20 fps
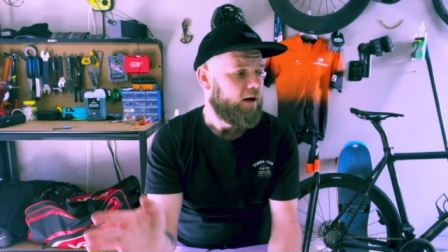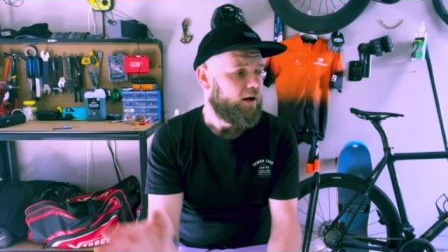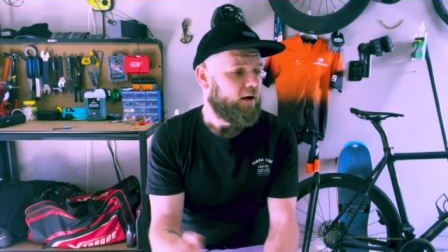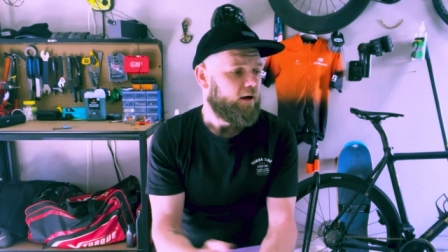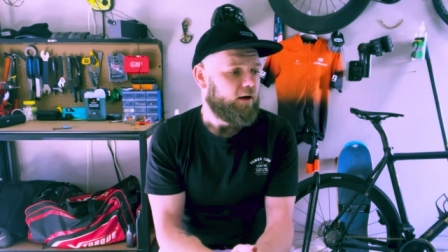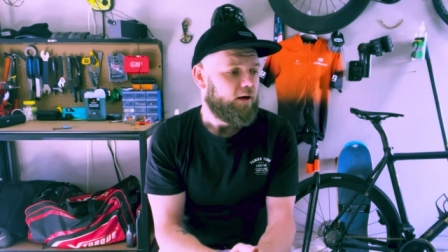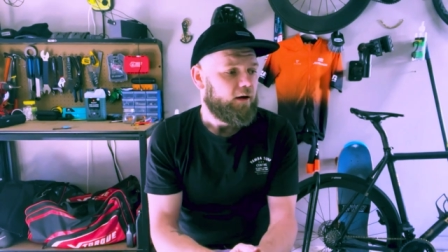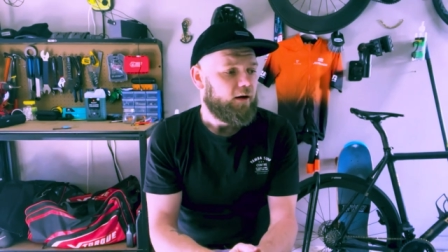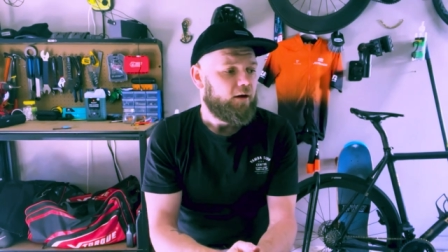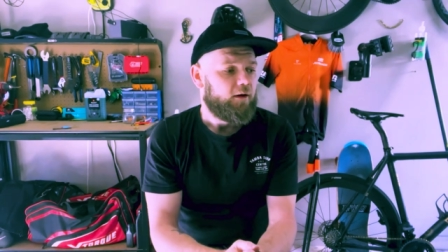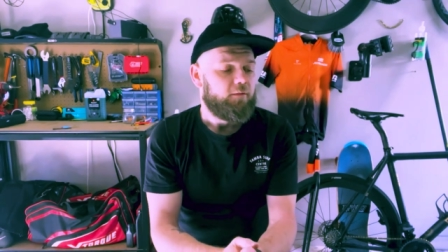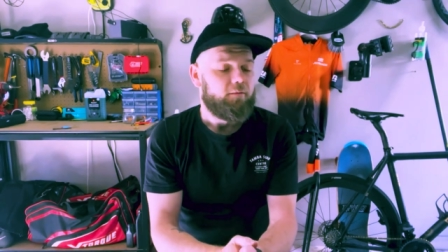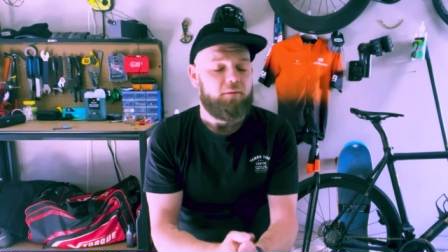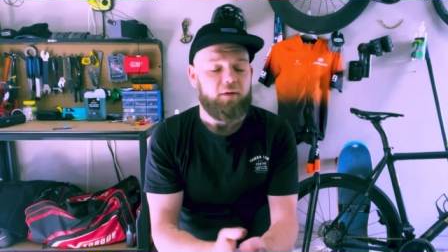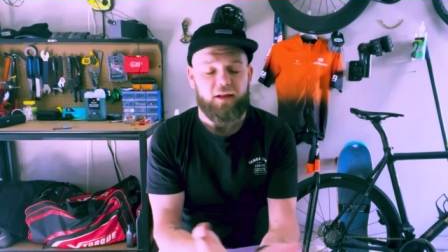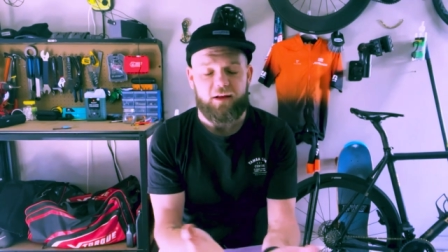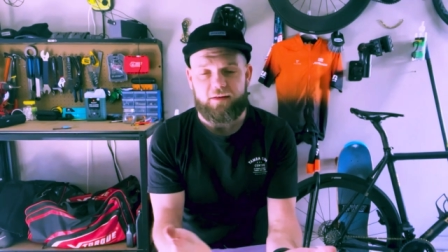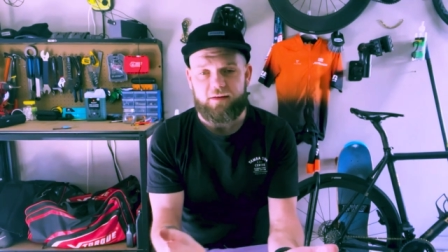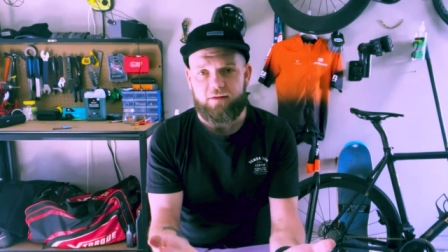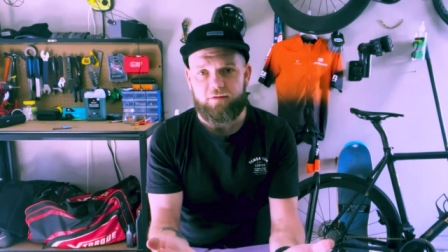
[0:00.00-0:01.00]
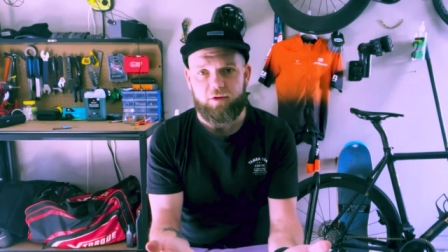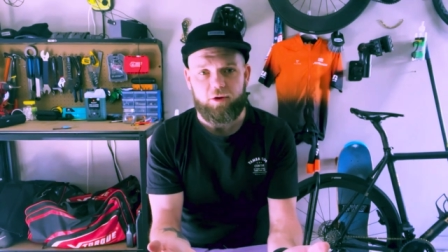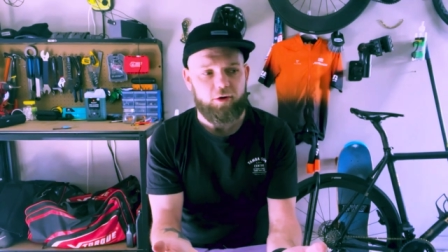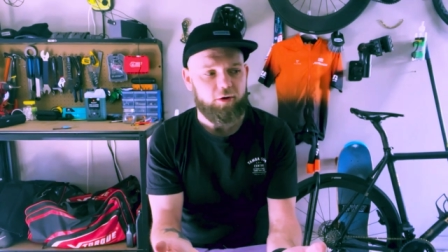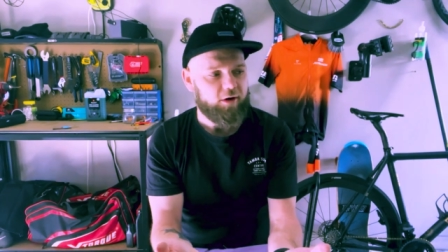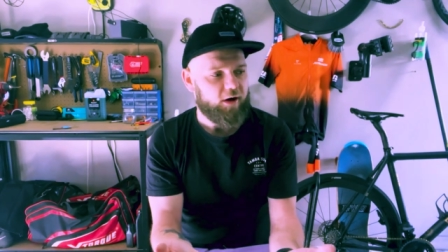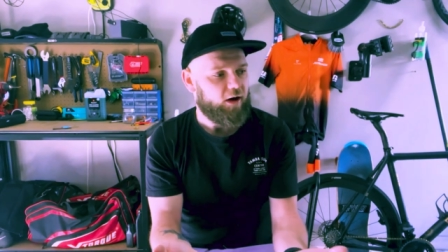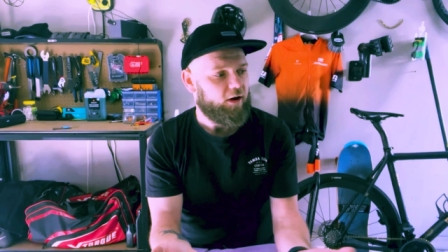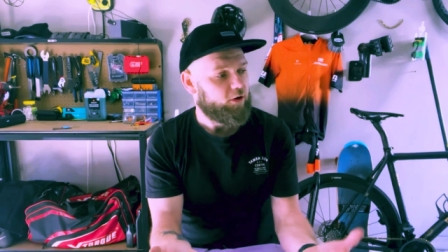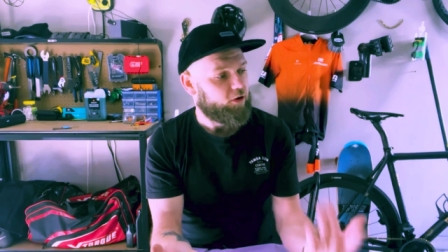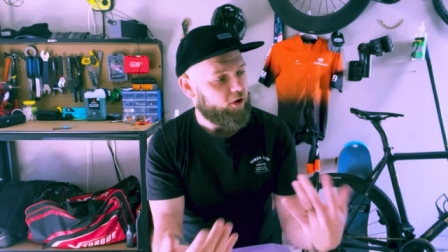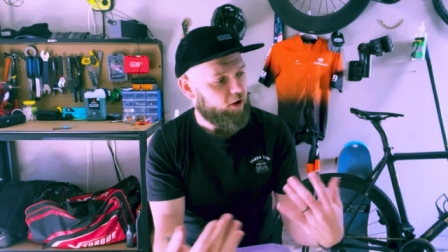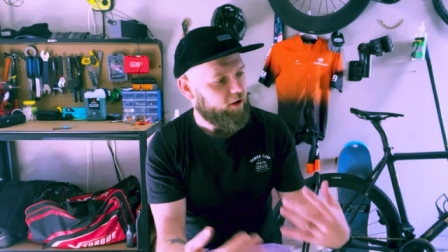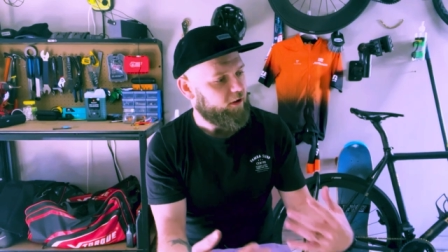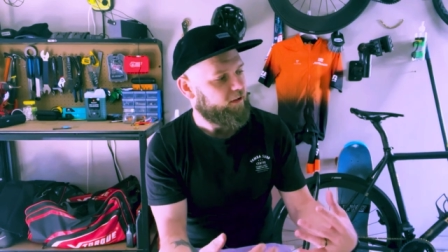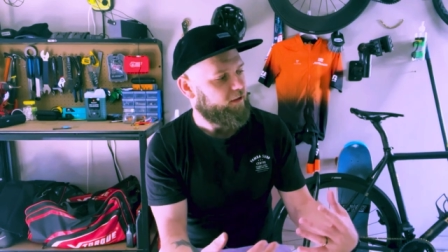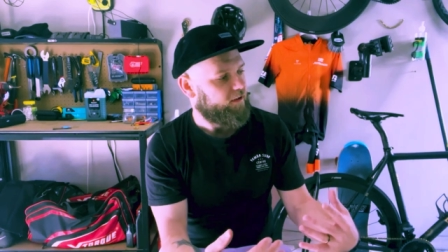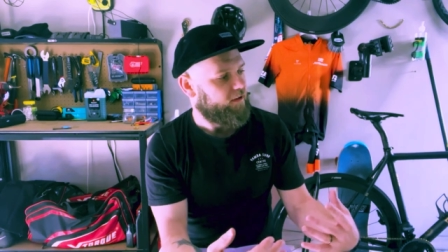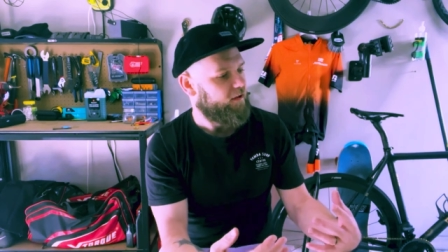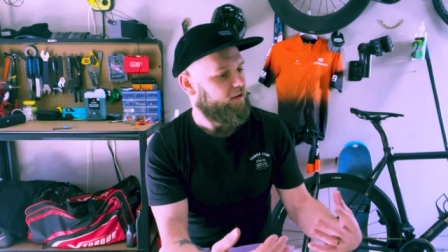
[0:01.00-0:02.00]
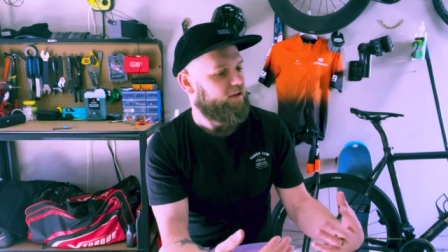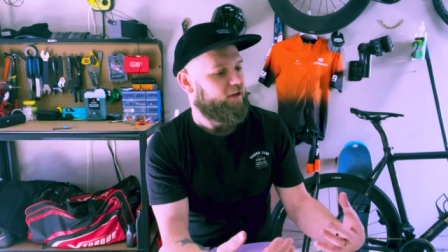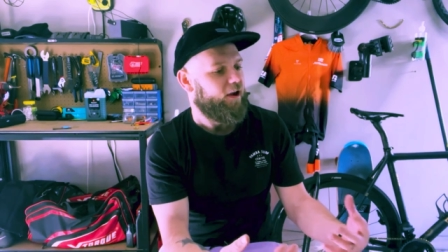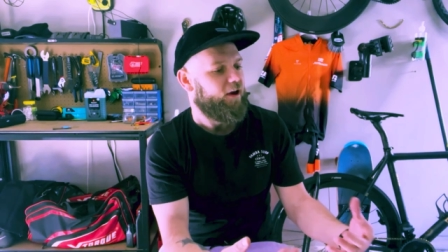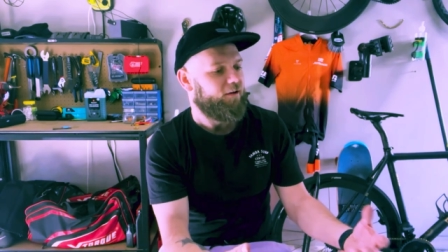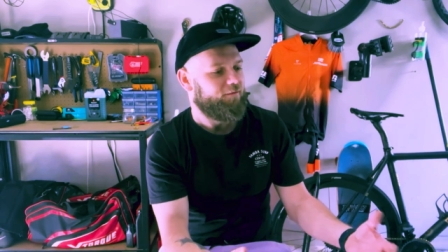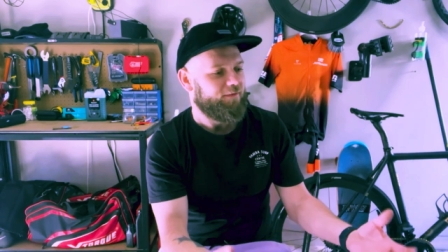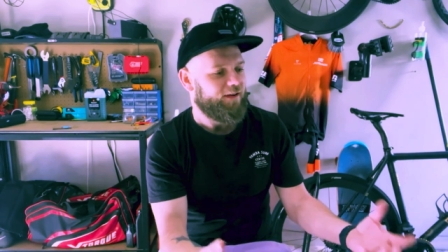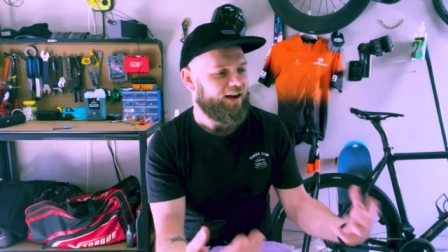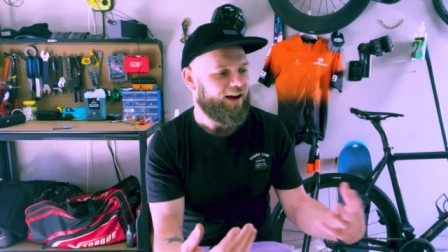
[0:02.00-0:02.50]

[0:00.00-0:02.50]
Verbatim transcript: But let's have a look. I'll show you the system,